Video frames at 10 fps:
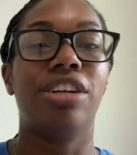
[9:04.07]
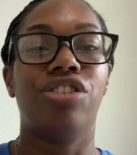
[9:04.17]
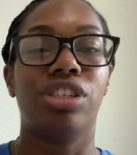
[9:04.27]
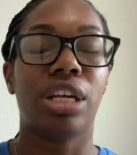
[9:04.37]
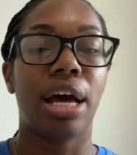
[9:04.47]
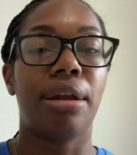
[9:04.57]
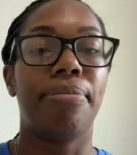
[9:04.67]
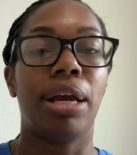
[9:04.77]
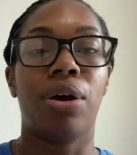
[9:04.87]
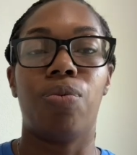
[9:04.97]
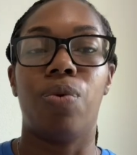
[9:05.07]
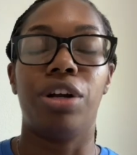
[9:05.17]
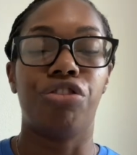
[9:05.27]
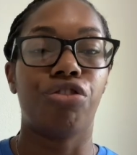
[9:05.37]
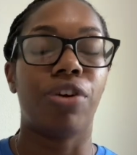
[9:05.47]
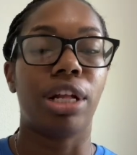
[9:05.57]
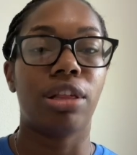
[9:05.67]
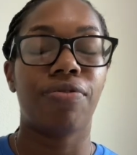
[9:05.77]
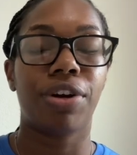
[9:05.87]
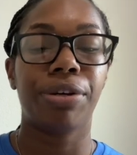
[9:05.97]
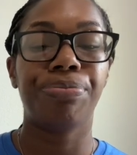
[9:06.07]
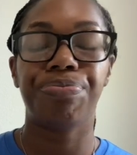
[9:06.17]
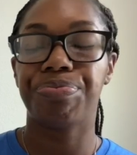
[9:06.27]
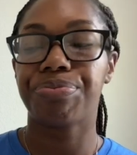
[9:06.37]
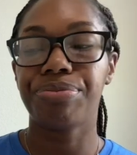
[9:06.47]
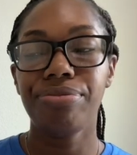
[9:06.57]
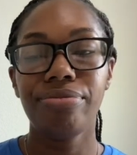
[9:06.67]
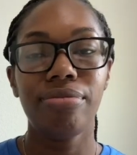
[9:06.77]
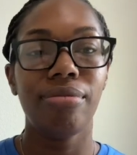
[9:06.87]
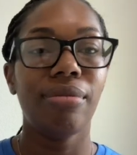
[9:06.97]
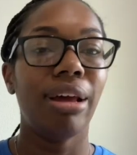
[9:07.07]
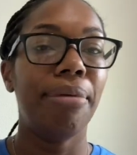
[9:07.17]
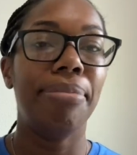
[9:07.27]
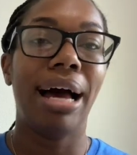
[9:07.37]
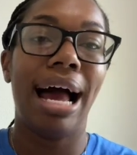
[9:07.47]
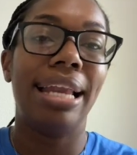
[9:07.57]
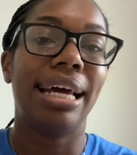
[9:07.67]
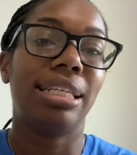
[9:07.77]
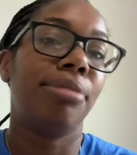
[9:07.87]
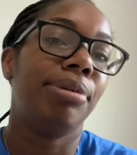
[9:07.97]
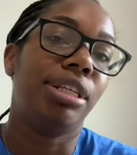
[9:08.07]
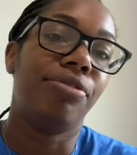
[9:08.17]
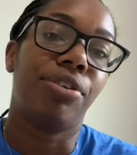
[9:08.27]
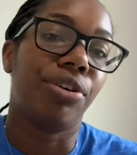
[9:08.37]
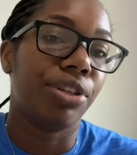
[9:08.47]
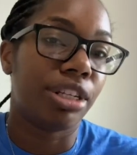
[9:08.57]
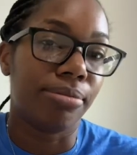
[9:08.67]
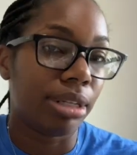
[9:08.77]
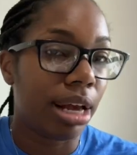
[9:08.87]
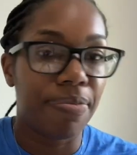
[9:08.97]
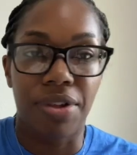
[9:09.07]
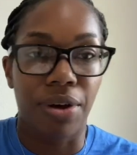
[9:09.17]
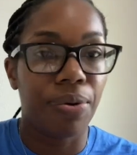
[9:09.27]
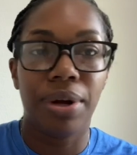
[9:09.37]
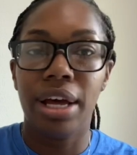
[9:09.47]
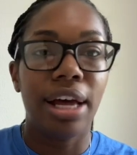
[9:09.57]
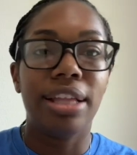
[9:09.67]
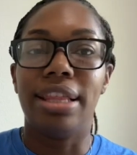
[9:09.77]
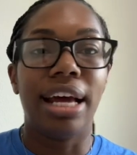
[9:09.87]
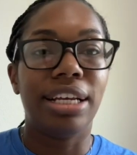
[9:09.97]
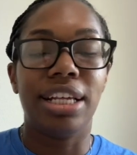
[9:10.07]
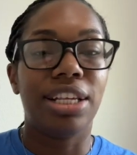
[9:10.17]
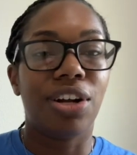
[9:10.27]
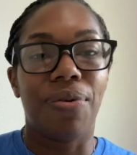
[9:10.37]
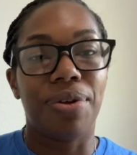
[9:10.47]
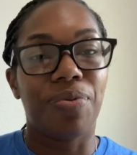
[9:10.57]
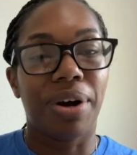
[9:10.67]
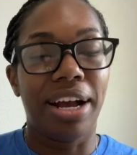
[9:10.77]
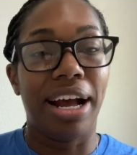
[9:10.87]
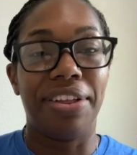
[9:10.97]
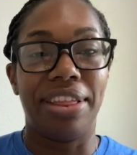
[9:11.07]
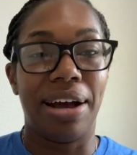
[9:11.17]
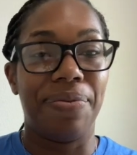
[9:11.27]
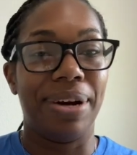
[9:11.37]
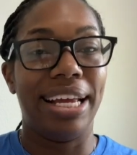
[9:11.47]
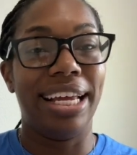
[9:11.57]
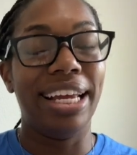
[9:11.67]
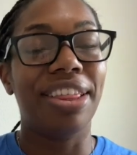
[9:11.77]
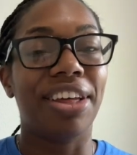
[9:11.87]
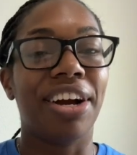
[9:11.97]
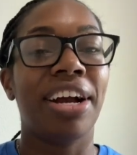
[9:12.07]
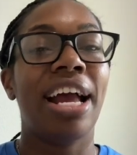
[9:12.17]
just kind of make one transfer. But I like to be difficult sometimes, so that doesn't always work out that way either.